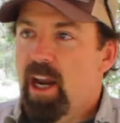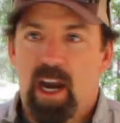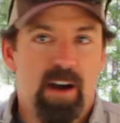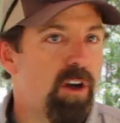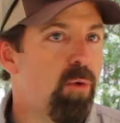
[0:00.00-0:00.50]

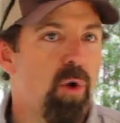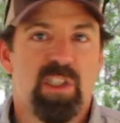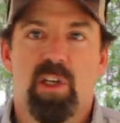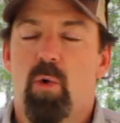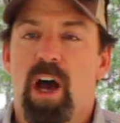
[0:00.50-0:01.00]
every
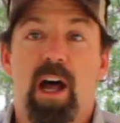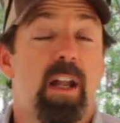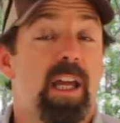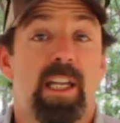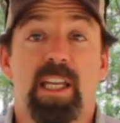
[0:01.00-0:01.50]
once in a
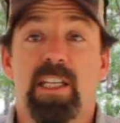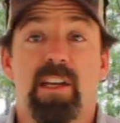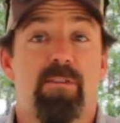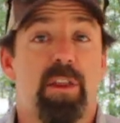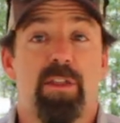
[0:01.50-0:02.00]
while, at least
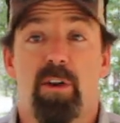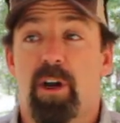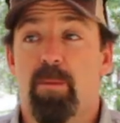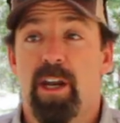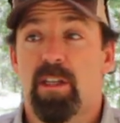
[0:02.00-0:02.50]
every
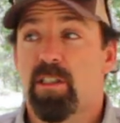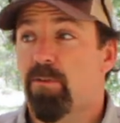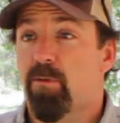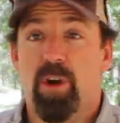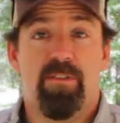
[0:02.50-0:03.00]
thirty minutes
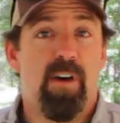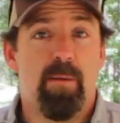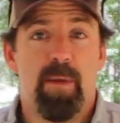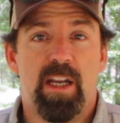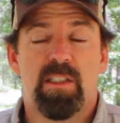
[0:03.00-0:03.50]
to
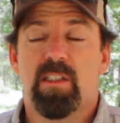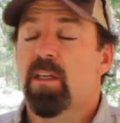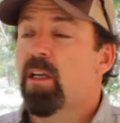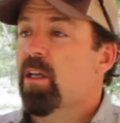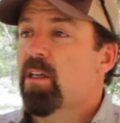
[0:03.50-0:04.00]
forty-five minutes,
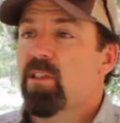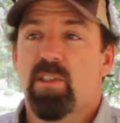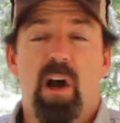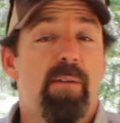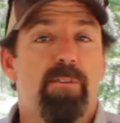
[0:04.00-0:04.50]

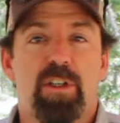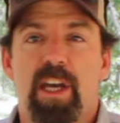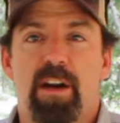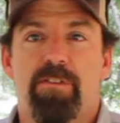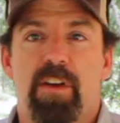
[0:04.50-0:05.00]
stop for
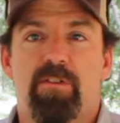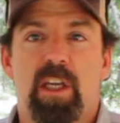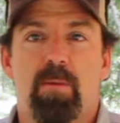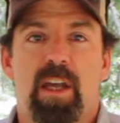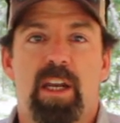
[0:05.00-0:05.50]
ten or
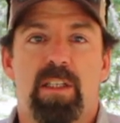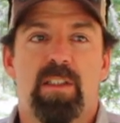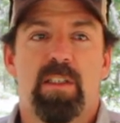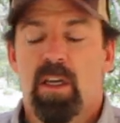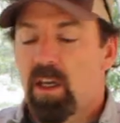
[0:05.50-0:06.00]
fifteen
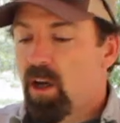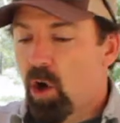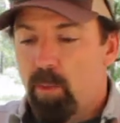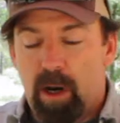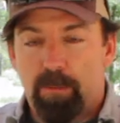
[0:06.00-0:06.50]
minutes,
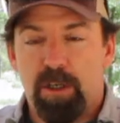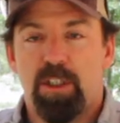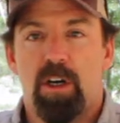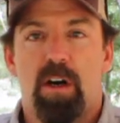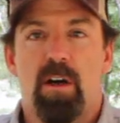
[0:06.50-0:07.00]
open up your
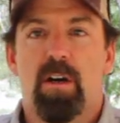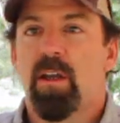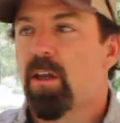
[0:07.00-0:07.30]
shirt,